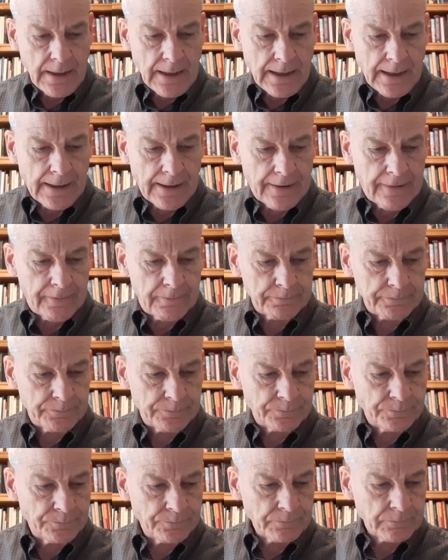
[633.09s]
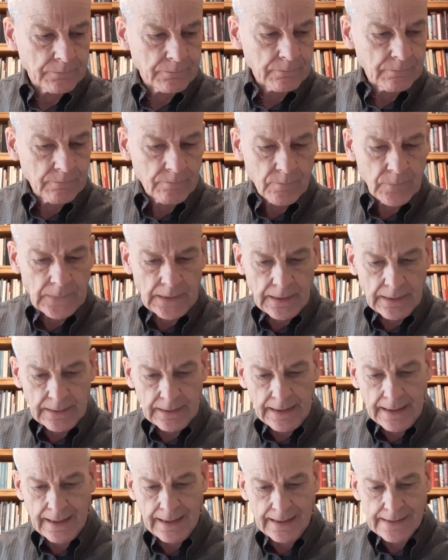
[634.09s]

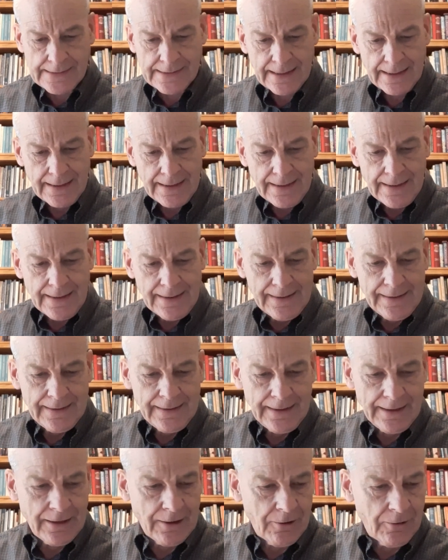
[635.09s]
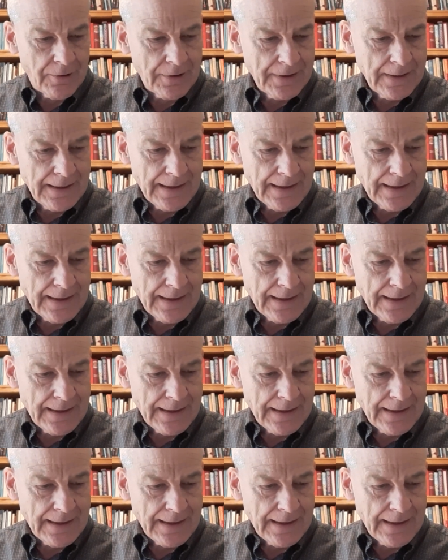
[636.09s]
As you know,